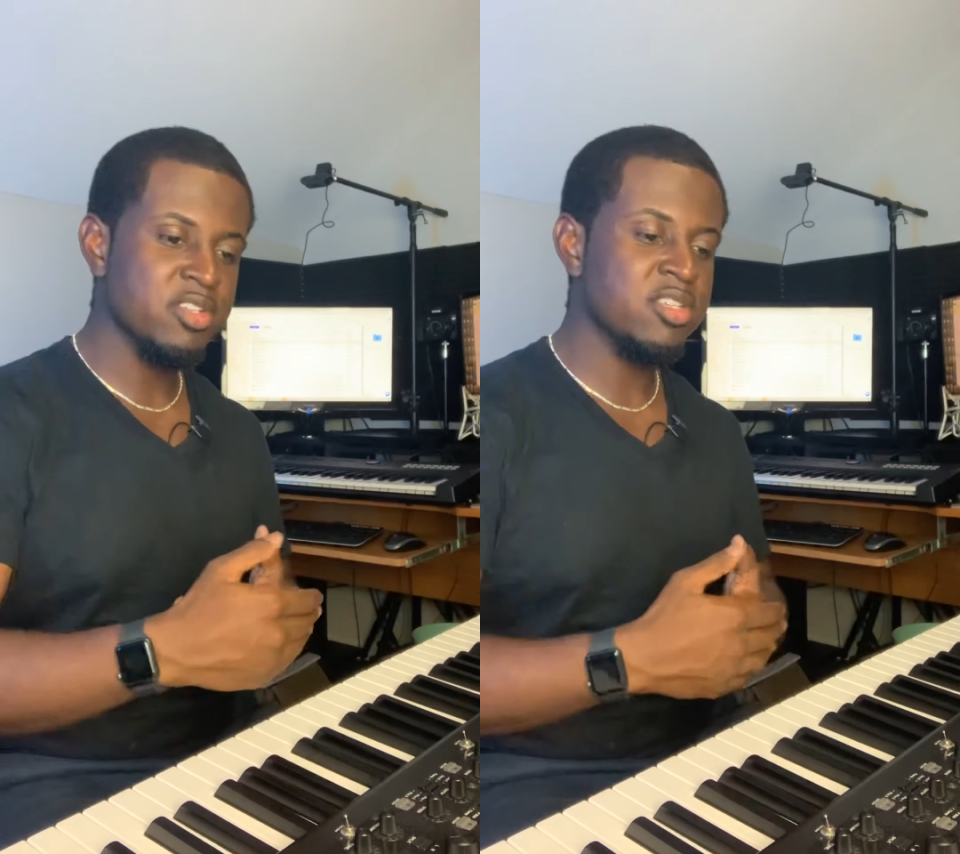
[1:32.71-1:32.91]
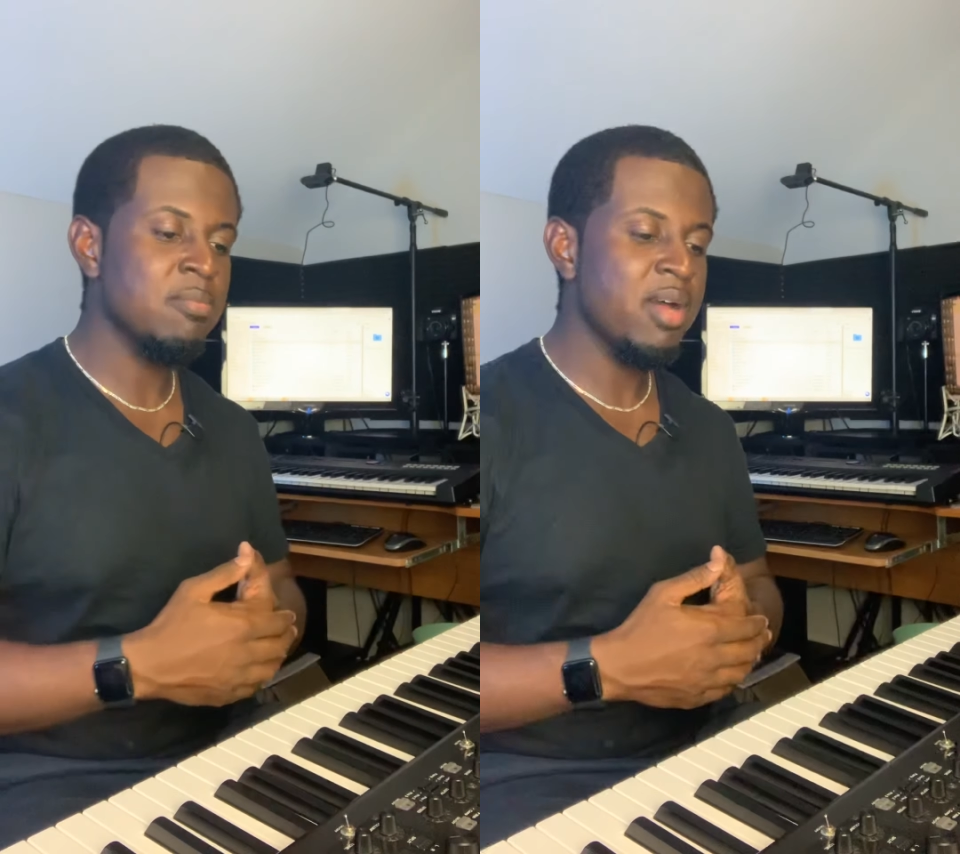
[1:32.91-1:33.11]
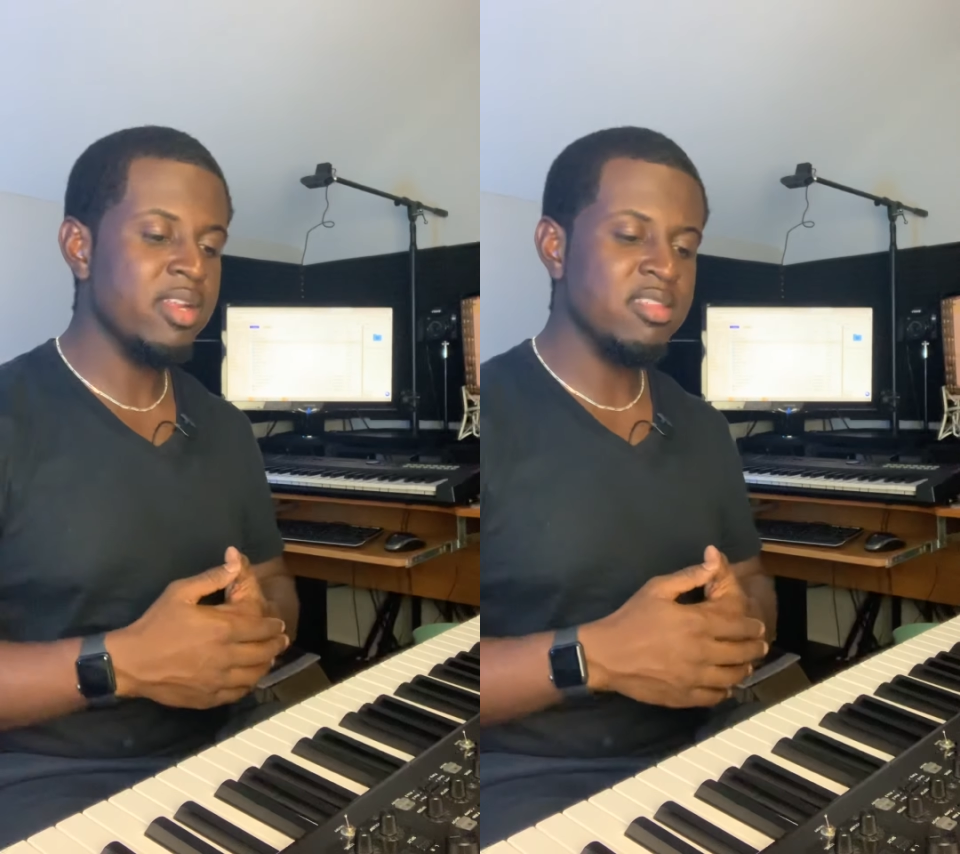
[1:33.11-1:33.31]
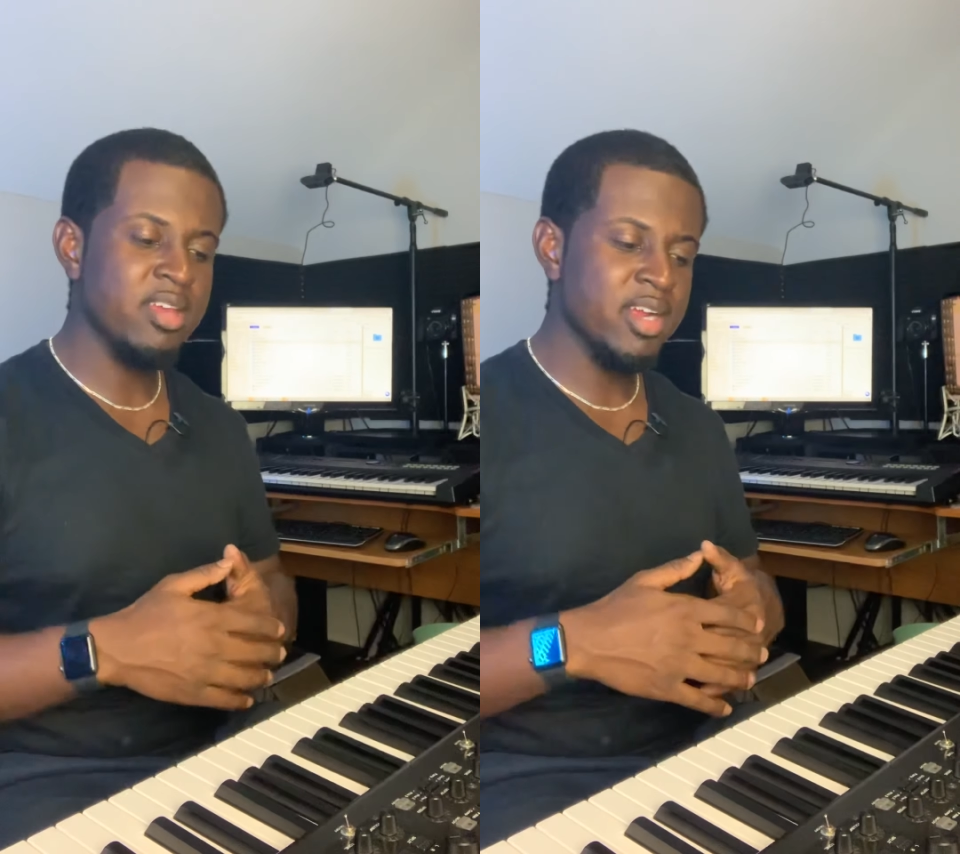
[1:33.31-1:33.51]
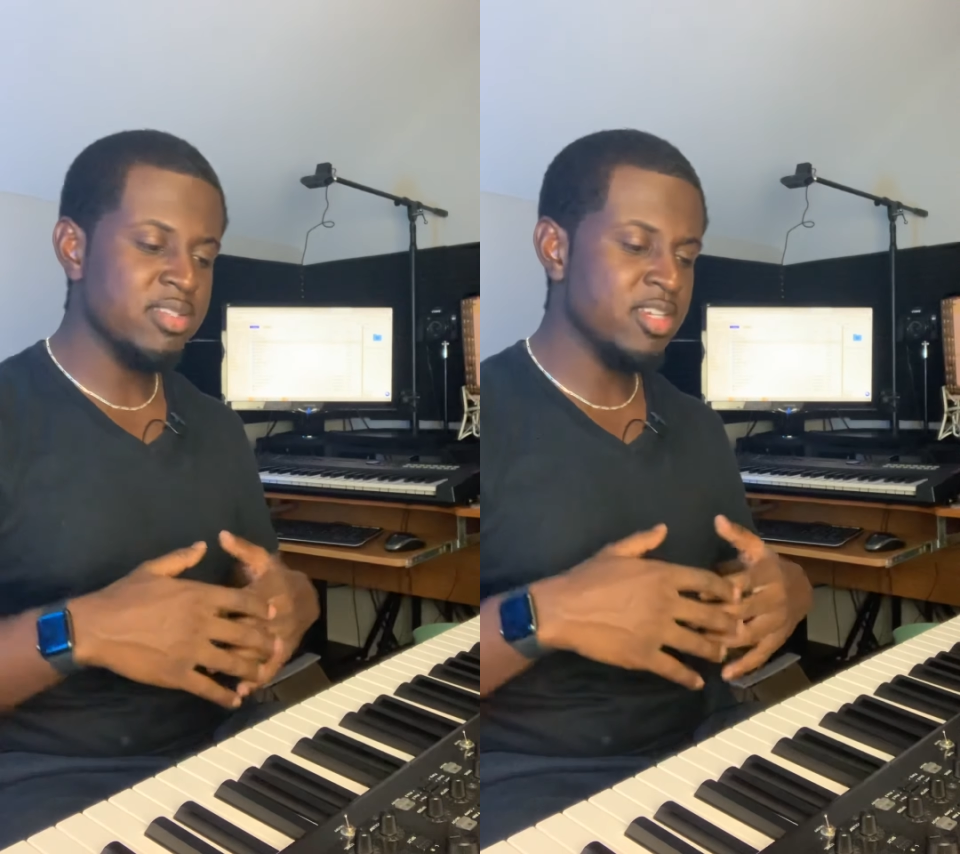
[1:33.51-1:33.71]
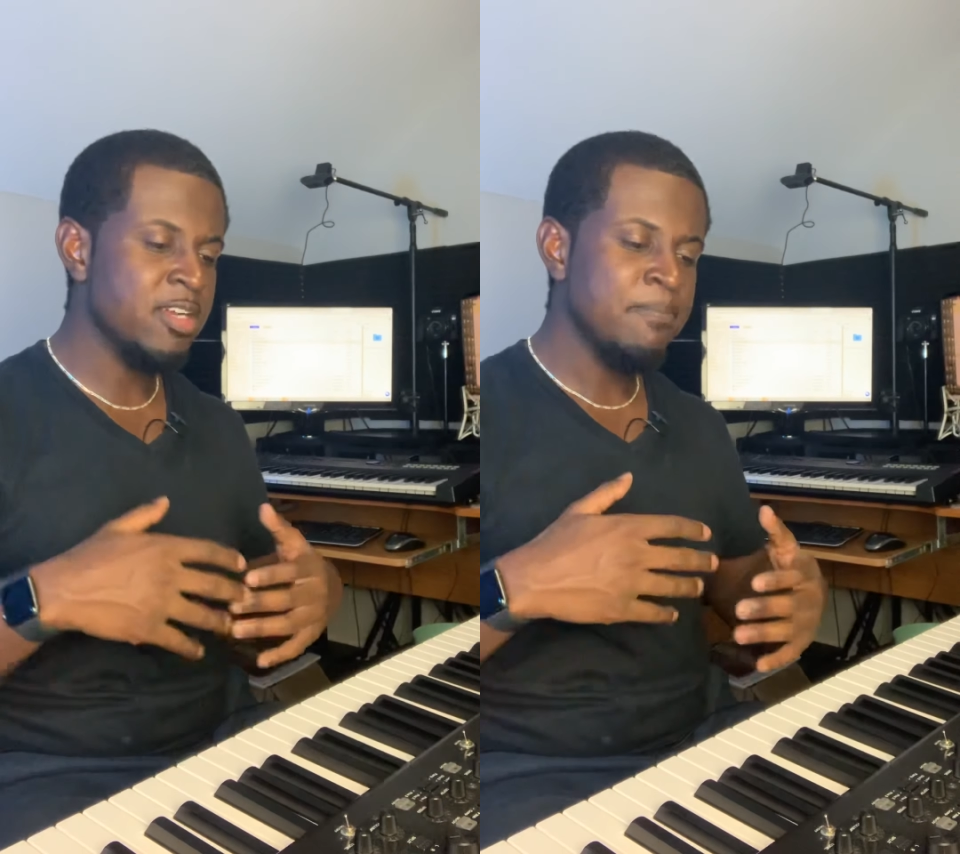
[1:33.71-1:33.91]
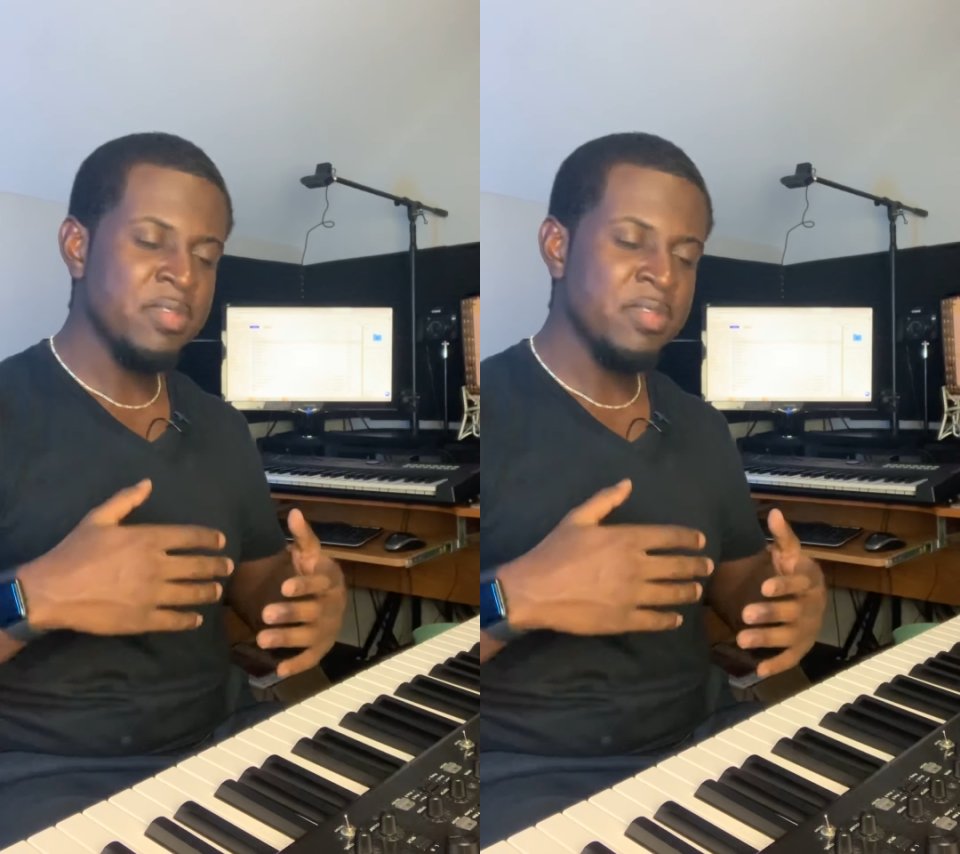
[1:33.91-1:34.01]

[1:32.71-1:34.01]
somebody there to